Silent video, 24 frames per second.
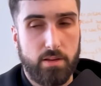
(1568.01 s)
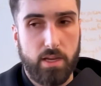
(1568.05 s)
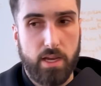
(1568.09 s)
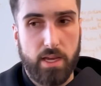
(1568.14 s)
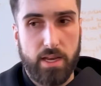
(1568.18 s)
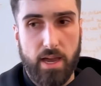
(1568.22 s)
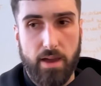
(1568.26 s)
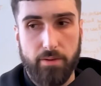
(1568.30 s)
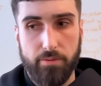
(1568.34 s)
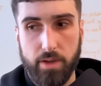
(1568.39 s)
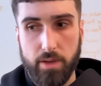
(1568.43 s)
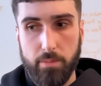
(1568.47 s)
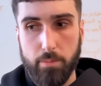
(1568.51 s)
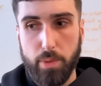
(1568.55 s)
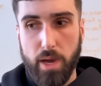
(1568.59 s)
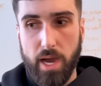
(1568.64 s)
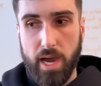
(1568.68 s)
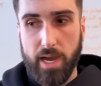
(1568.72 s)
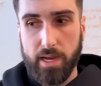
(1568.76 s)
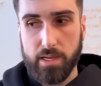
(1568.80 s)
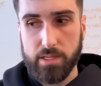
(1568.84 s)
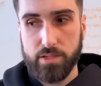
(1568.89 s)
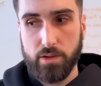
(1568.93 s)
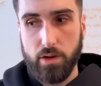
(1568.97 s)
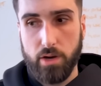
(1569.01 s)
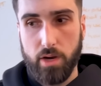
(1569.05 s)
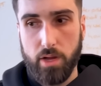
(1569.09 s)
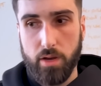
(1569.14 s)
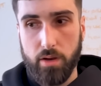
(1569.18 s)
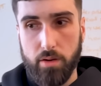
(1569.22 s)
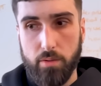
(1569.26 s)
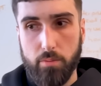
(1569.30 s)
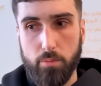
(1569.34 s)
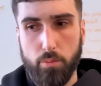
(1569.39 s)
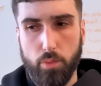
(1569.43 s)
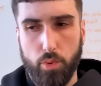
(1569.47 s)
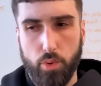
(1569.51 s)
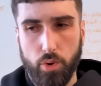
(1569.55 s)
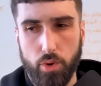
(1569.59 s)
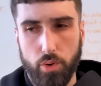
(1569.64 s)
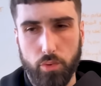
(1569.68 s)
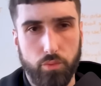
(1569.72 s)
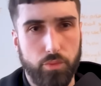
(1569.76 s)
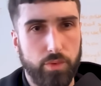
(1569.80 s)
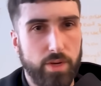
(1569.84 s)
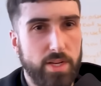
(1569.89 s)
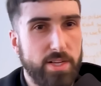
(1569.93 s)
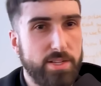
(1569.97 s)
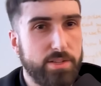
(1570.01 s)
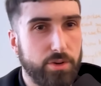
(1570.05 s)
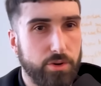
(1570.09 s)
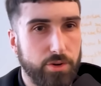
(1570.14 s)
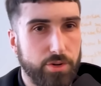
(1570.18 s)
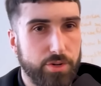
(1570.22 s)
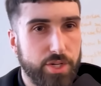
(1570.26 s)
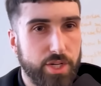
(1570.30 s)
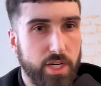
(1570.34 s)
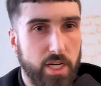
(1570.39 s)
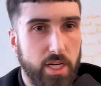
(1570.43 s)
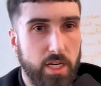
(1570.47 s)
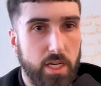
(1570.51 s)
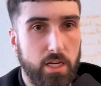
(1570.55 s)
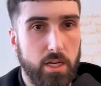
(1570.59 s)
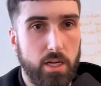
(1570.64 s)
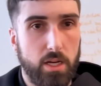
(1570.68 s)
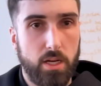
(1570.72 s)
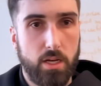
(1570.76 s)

and have impacts on more researchy